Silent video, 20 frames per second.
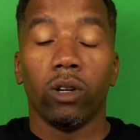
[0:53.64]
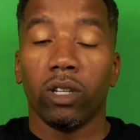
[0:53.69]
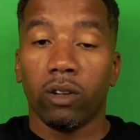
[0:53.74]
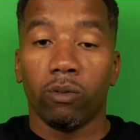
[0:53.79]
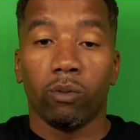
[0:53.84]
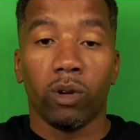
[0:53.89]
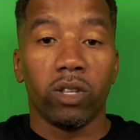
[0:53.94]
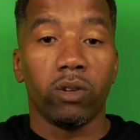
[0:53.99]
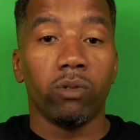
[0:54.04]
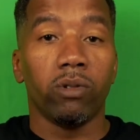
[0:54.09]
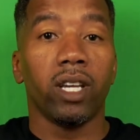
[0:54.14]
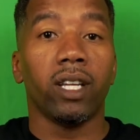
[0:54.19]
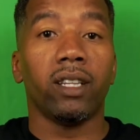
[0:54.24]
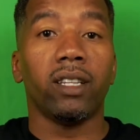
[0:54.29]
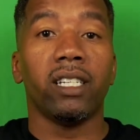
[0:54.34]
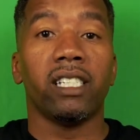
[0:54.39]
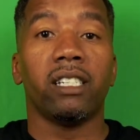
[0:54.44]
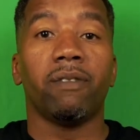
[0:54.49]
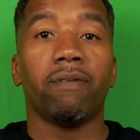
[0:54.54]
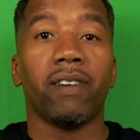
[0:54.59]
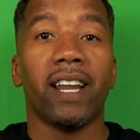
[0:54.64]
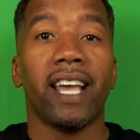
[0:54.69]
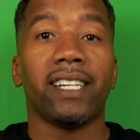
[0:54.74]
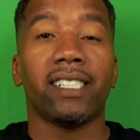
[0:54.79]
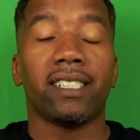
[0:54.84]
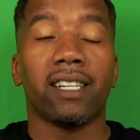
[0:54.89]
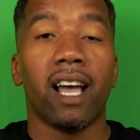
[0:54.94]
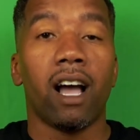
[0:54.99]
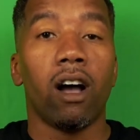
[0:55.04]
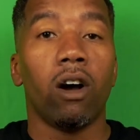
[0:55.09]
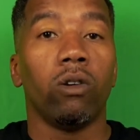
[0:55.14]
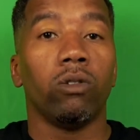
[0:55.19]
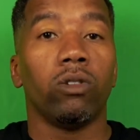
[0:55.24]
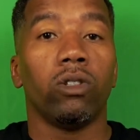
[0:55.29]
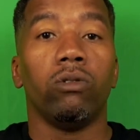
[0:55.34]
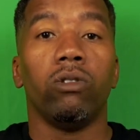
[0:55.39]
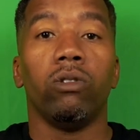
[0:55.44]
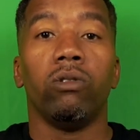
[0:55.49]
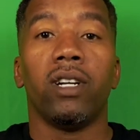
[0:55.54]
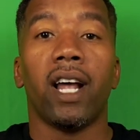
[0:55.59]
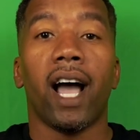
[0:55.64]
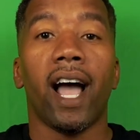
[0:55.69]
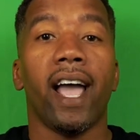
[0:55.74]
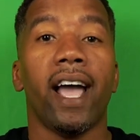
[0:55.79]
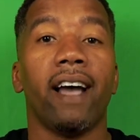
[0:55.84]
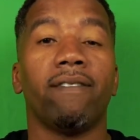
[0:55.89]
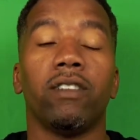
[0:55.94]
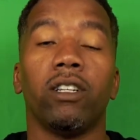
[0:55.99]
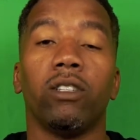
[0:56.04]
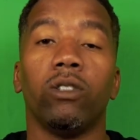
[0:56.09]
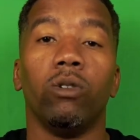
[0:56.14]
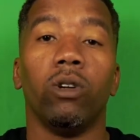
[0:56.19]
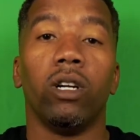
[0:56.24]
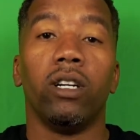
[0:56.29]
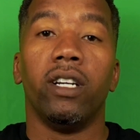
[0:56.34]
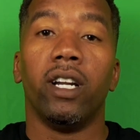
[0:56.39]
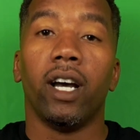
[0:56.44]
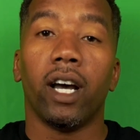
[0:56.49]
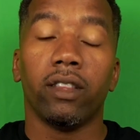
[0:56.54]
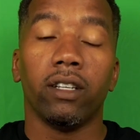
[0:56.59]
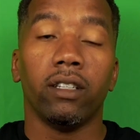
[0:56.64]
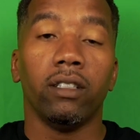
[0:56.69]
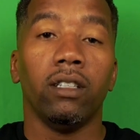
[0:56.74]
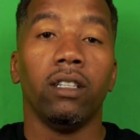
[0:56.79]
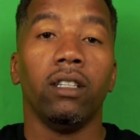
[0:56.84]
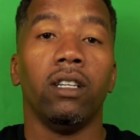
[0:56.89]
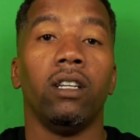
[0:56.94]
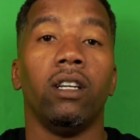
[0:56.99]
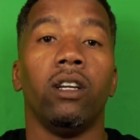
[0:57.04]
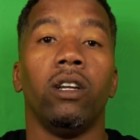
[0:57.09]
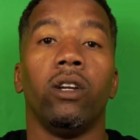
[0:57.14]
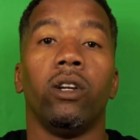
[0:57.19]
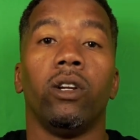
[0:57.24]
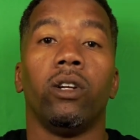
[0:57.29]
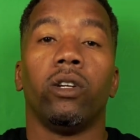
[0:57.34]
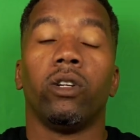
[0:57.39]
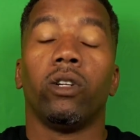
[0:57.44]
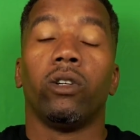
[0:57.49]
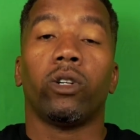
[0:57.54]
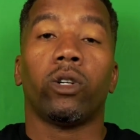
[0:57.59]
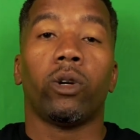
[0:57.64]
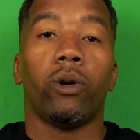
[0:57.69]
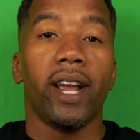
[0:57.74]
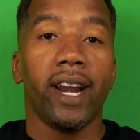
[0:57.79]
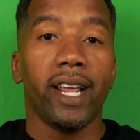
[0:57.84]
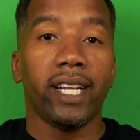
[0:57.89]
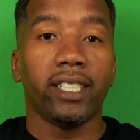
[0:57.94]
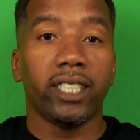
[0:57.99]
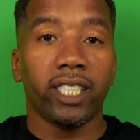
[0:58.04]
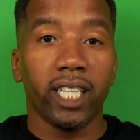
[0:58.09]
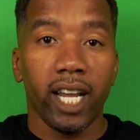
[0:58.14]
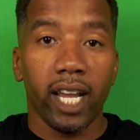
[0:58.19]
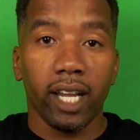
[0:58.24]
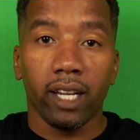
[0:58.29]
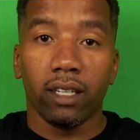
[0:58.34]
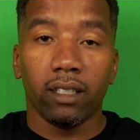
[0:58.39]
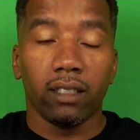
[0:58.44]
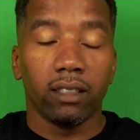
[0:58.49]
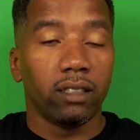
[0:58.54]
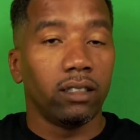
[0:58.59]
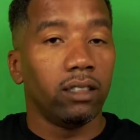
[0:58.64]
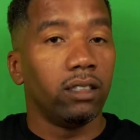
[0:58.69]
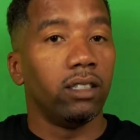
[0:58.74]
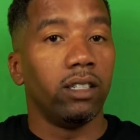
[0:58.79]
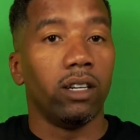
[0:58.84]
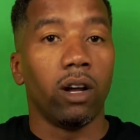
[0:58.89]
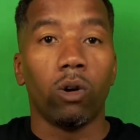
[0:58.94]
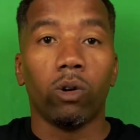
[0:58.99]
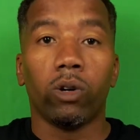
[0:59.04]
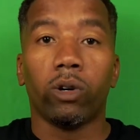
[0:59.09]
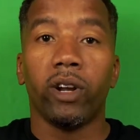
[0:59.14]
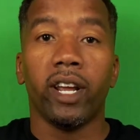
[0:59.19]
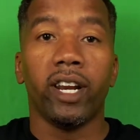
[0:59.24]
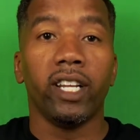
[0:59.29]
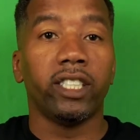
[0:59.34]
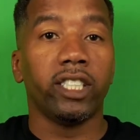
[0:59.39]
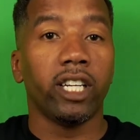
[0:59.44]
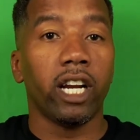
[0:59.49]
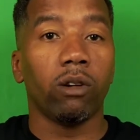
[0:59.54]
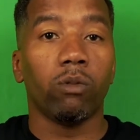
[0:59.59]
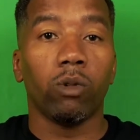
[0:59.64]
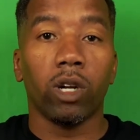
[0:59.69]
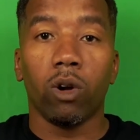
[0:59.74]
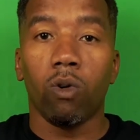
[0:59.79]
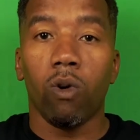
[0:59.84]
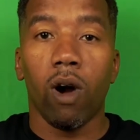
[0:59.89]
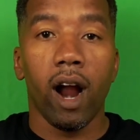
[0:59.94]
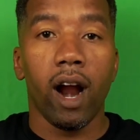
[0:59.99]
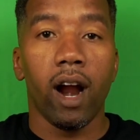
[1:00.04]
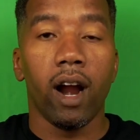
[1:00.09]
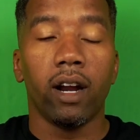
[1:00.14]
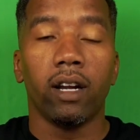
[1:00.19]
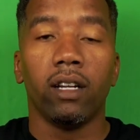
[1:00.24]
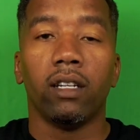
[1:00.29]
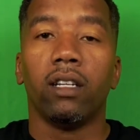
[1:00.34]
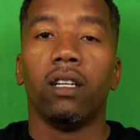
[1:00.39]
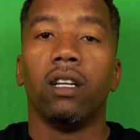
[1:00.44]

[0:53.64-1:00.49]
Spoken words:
When you get this flex loan, you do not have to do another credit check. No credit check required.